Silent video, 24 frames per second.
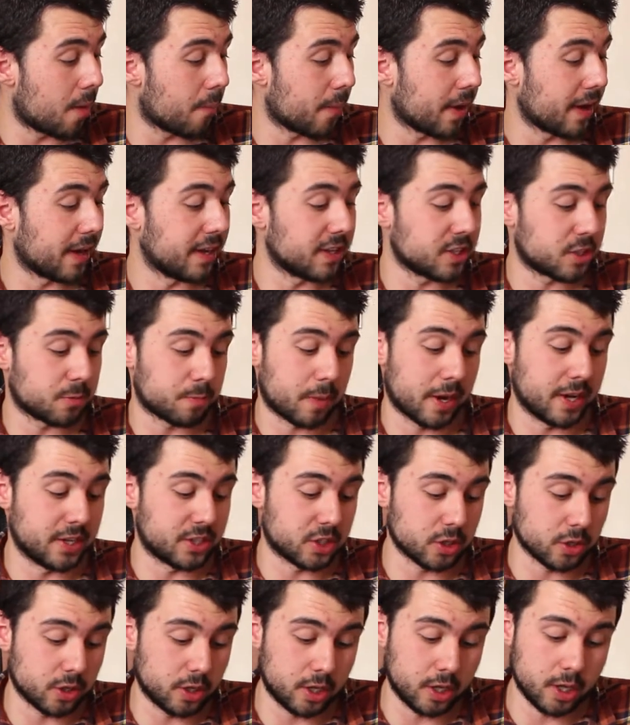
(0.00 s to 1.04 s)
It's
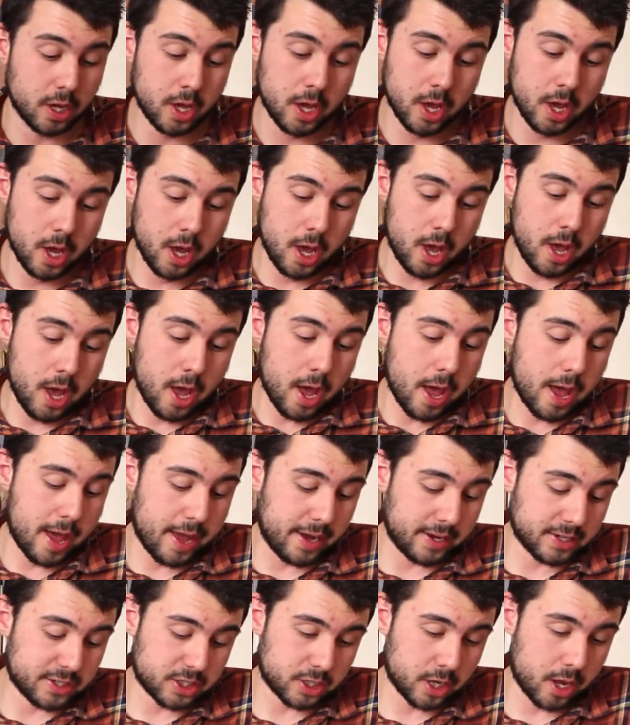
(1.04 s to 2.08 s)
basically,
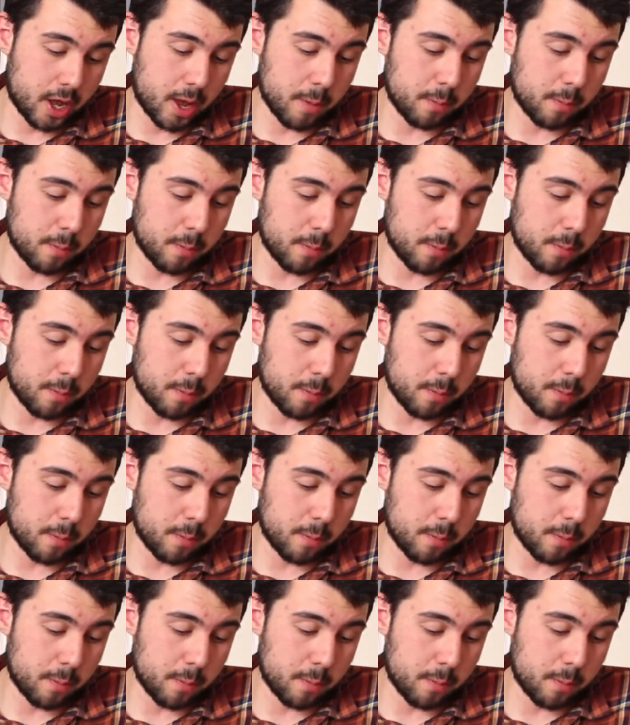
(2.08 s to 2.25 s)
it's